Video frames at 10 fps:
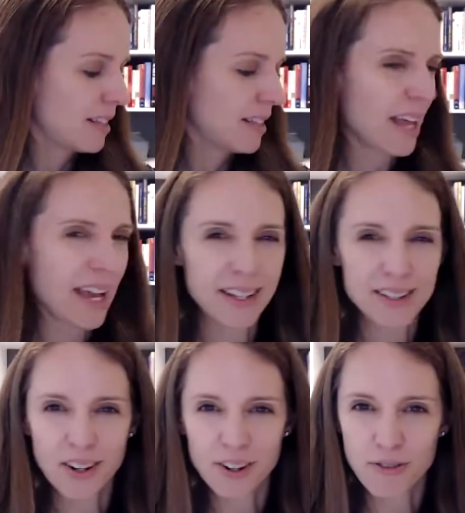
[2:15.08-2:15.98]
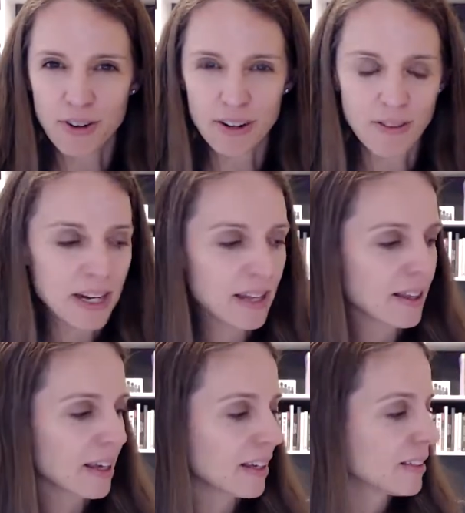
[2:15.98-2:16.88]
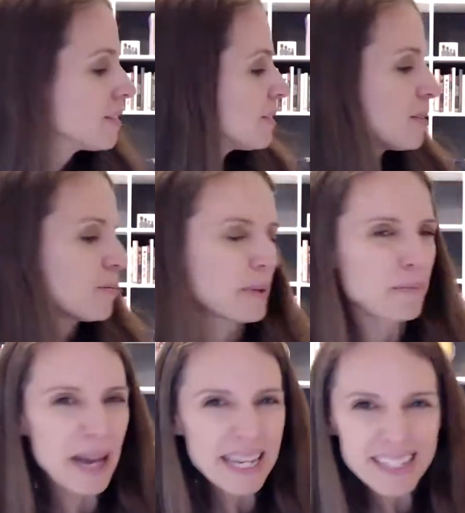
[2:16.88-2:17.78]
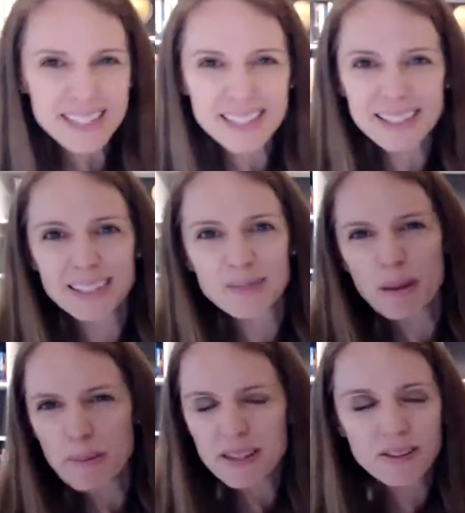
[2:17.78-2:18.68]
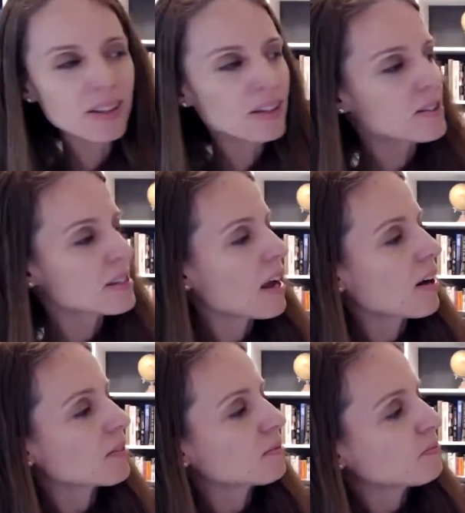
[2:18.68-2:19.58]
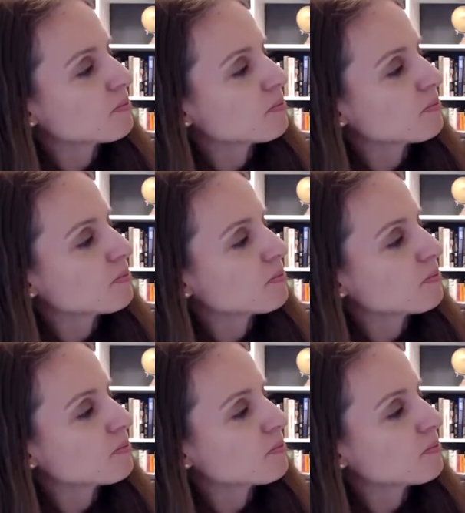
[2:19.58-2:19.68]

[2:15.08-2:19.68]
Lions aren't afraid of anything, but mice, maybe they're a little scared.